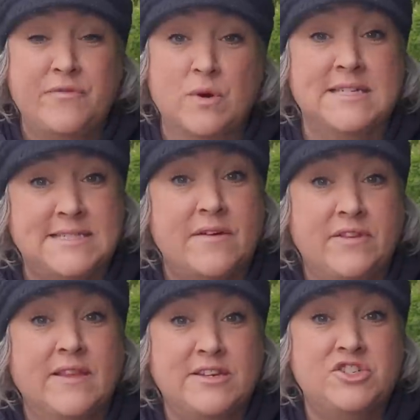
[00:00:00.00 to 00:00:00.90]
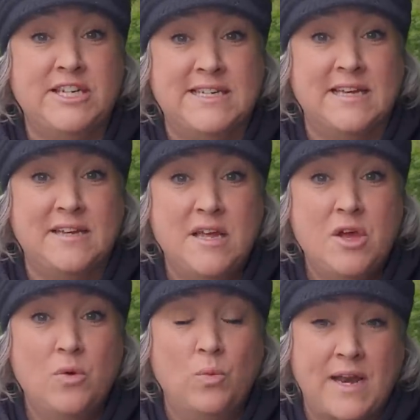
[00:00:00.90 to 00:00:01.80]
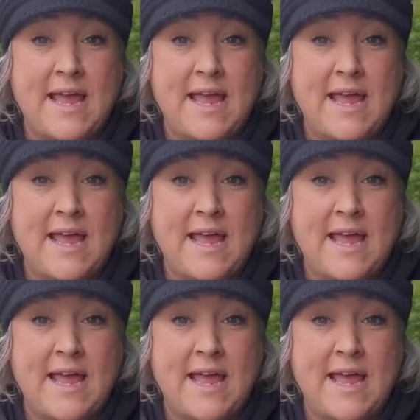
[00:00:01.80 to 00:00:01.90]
at 47 like she did, would I